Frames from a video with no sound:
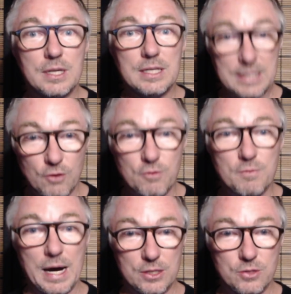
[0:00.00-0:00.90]

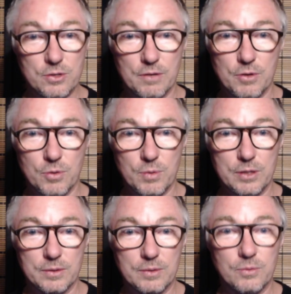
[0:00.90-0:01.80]
self-mastery, if you
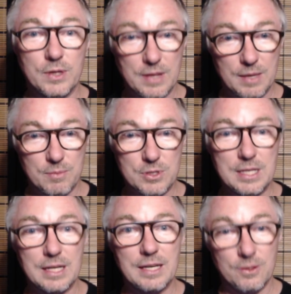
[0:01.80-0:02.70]
will, with their
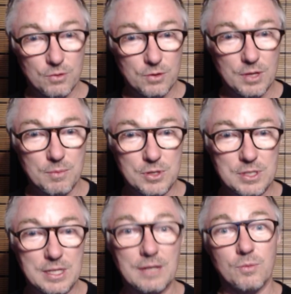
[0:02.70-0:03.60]
music, through their
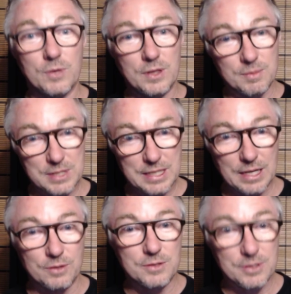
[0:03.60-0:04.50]
music, with
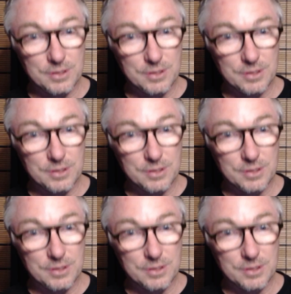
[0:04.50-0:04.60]
themselves,